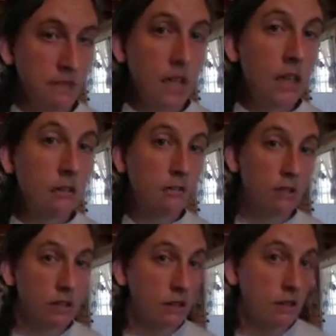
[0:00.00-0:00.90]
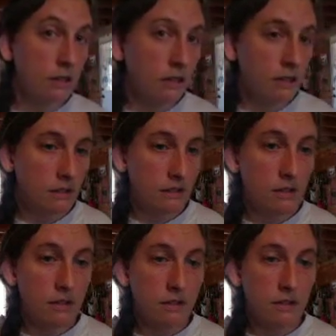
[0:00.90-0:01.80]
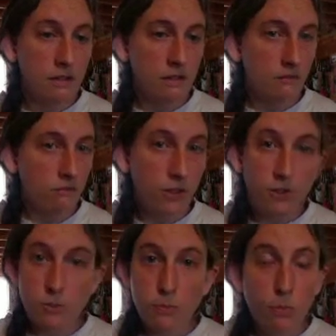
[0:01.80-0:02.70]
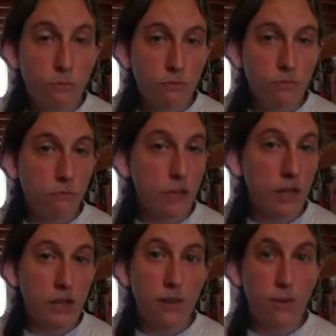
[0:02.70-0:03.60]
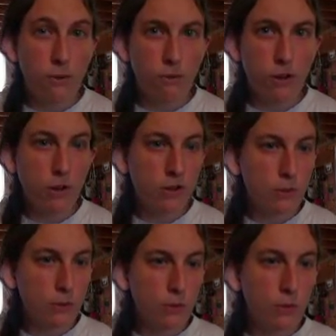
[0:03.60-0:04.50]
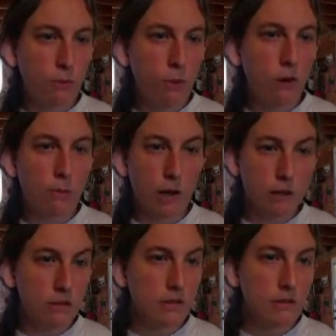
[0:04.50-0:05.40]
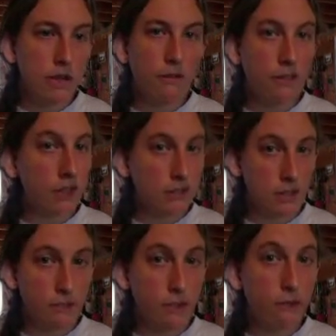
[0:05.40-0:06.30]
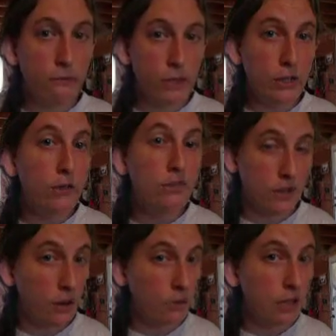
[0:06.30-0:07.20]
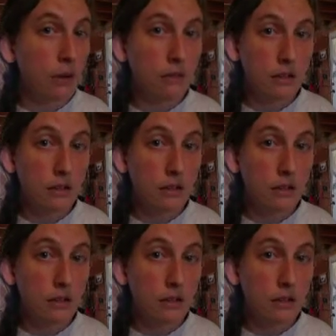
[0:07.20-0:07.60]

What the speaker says: including bringing your reusable water bottle. If that's difficult for you, start with that one.